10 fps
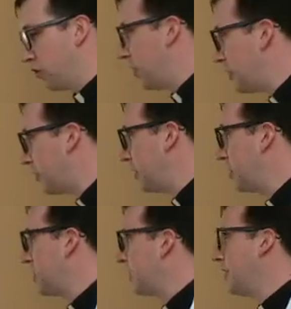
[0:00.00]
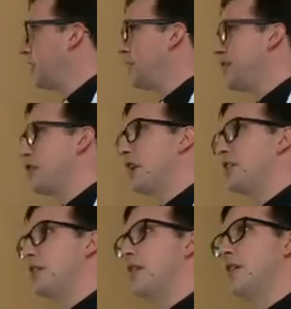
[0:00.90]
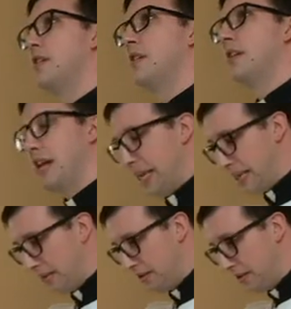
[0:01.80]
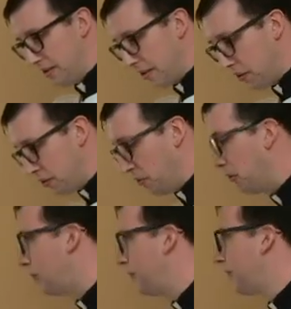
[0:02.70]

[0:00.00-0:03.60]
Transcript: Christians just like you,